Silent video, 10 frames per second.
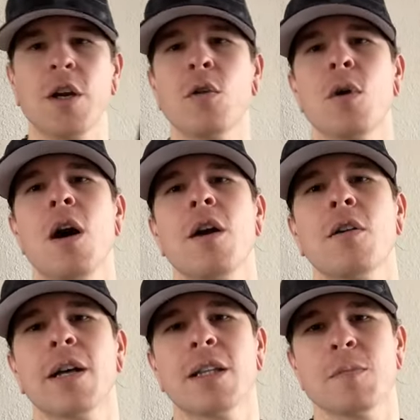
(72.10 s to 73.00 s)
you are. You're
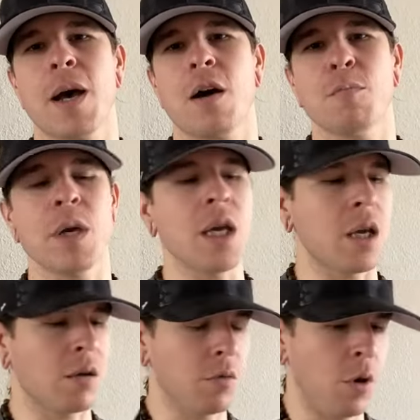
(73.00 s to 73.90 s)
like, it's about
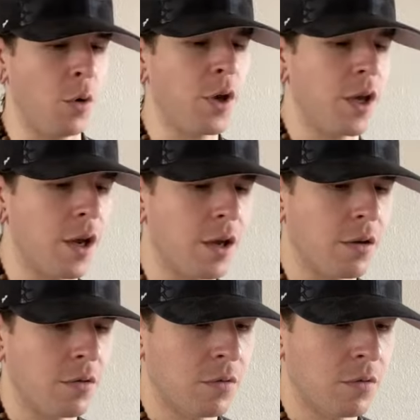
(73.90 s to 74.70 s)
me. Okay.